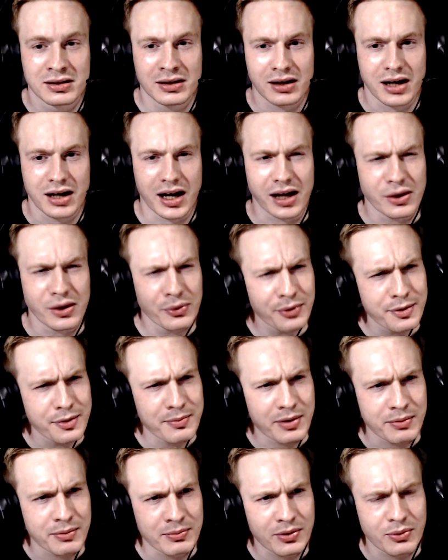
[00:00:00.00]
I don't
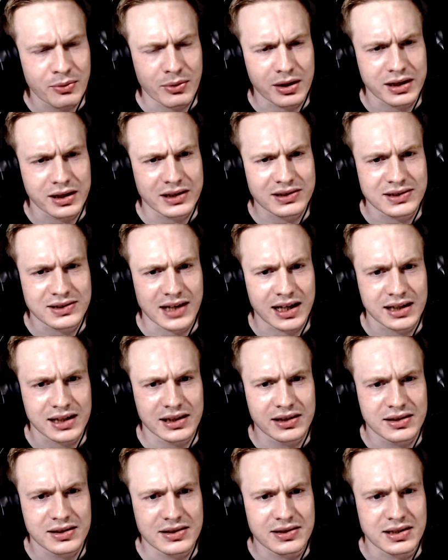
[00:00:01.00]
remember what exactly
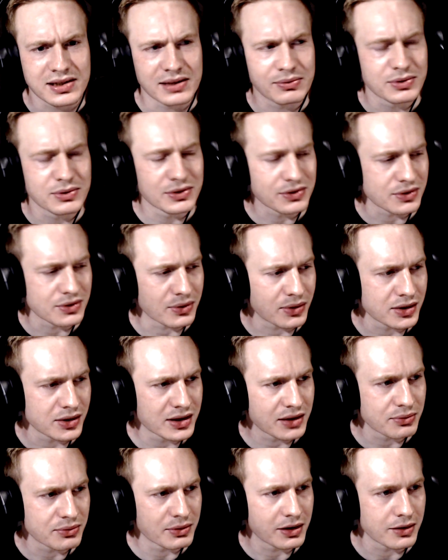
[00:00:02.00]
the team was called
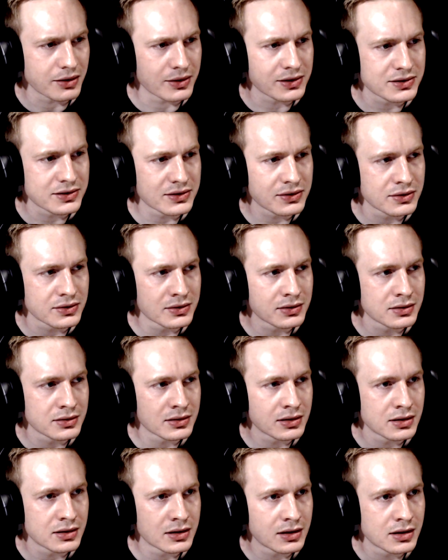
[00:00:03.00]
that we lost to,
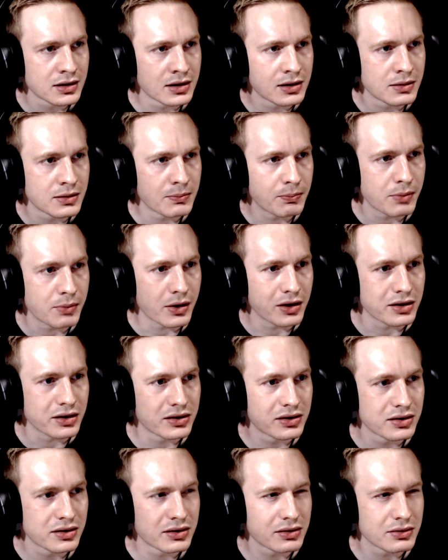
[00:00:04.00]
but
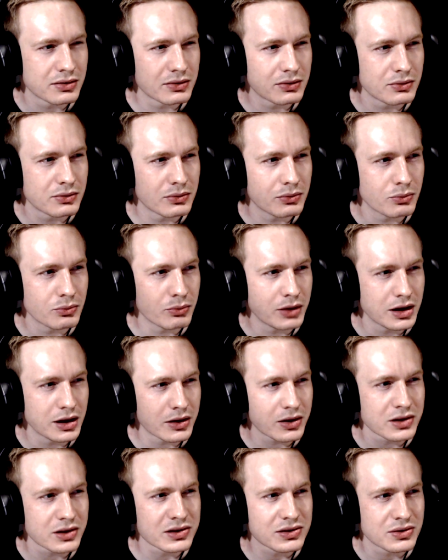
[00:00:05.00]
we
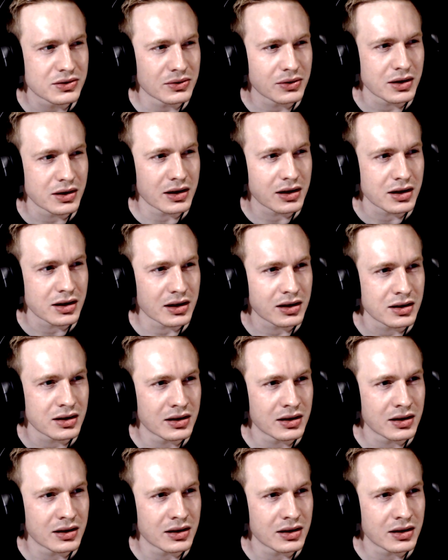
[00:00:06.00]
lost to